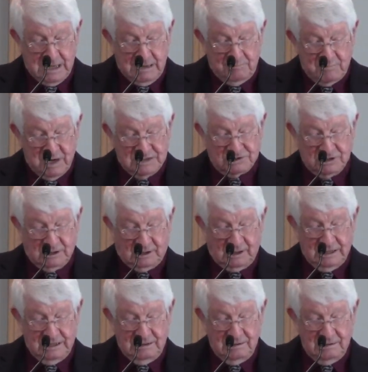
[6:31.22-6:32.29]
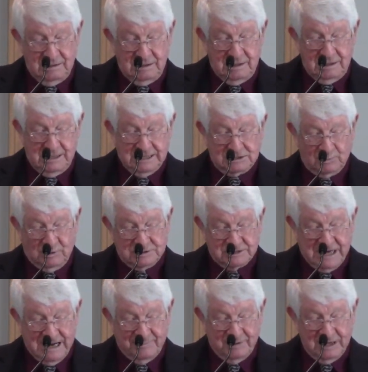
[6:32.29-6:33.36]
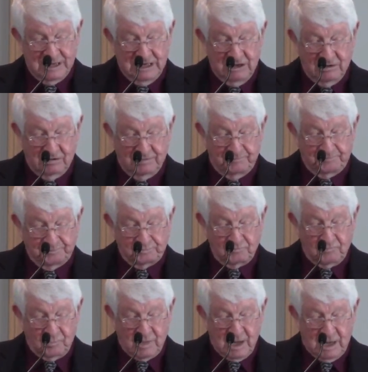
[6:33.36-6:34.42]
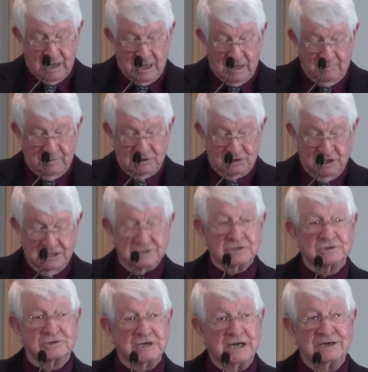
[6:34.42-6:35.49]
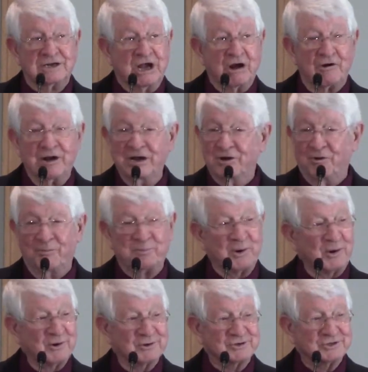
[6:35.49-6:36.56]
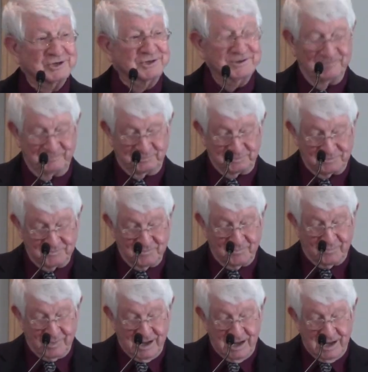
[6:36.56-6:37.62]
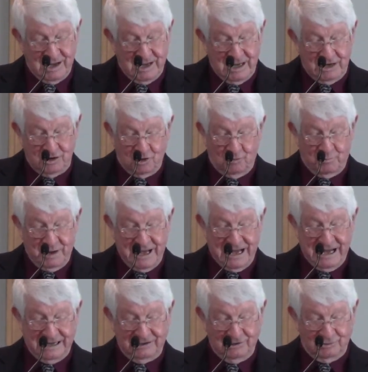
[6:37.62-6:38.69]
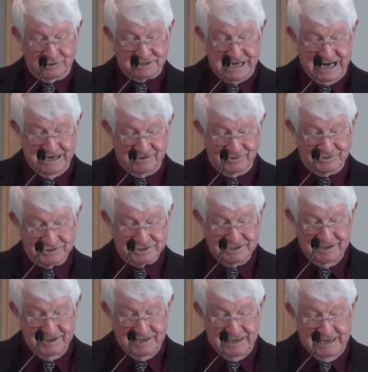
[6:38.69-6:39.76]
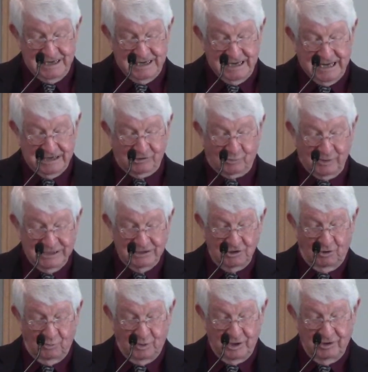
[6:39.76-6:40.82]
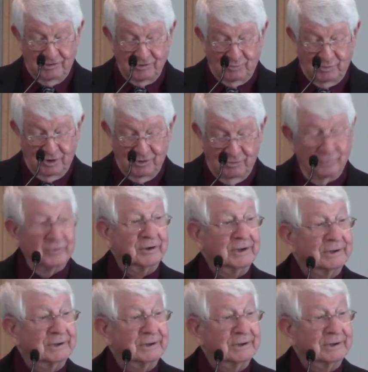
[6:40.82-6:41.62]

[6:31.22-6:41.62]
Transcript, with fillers: Basically, that's what's happening here. But Jesus said, carry no purse, no bag, no sandals, and greet no one on the road.